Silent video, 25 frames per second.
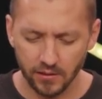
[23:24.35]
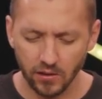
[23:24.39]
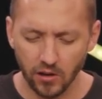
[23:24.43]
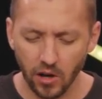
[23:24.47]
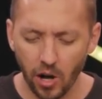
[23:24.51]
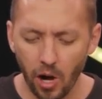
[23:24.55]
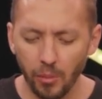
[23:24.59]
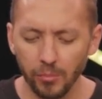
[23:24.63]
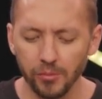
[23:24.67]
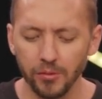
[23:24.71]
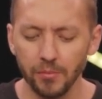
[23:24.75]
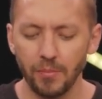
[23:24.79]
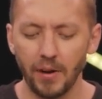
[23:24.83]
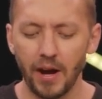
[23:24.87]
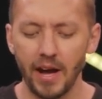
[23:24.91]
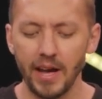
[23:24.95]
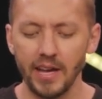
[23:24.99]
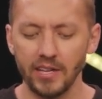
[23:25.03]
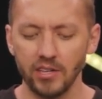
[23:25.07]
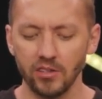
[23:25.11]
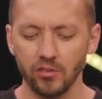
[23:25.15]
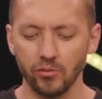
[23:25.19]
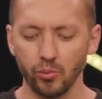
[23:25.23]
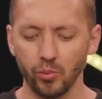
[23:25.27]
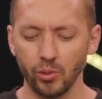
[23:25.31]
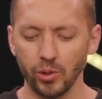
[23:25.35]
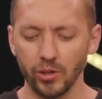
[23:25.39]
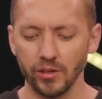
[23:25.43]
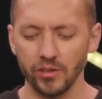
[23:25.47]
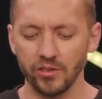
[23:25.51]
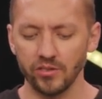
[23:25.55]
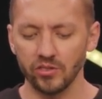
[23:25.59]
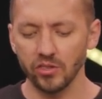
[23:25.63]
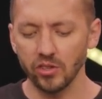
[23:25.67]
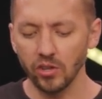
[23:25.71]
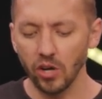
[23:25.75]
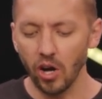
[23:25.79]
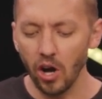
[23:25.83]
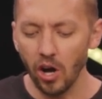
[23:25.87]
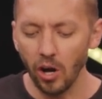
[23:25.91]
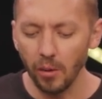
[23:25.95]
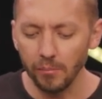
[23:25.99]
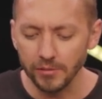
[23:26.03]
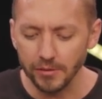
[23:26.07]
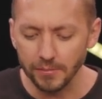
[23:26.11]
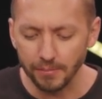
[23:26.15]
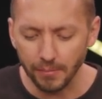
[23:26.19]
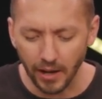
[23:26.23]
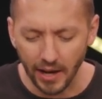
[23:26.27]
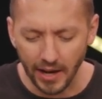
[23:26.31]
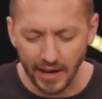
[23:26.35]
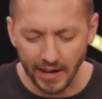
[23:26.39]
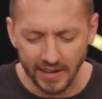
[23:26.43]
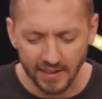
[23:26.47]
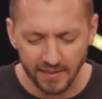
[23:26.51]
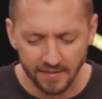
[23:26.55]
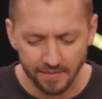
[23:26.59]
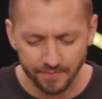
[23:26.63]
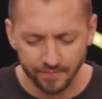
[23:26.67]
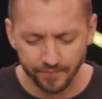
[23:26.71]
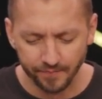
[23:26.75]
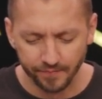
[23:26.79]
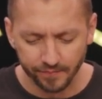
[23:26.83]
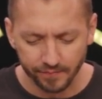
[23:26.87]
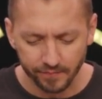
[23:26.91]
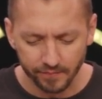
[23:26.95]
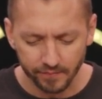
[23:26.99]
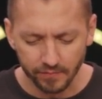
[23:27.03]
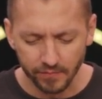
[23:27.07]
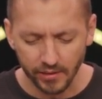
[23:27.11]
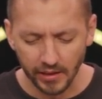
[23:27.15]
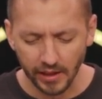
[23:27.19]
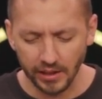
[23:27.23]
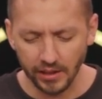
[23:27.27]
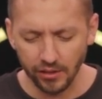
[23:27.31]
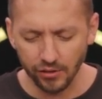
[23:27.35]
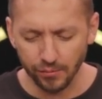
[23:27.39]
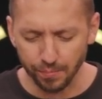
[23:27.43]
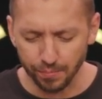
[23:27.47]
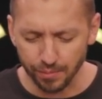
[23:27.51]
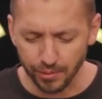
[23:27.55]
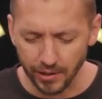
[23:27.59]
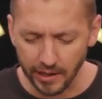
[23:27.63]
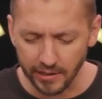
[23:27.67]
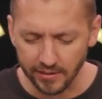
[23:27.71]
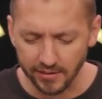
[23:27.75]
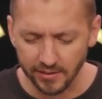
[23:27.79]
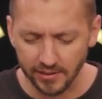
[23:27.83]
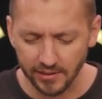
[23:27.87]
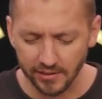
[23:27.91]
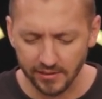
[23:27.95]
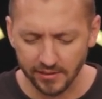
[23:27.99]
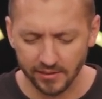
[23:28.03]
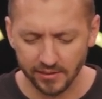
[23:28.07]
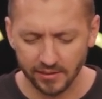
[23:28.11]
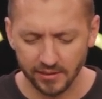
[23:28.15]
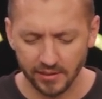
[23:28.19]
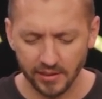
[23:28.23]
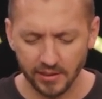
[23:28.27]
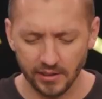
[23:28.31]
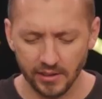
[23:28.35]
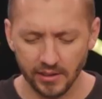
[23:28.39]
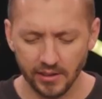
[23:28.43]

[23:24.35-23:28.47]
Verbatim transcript: Calmed by his words, calmed by his presence,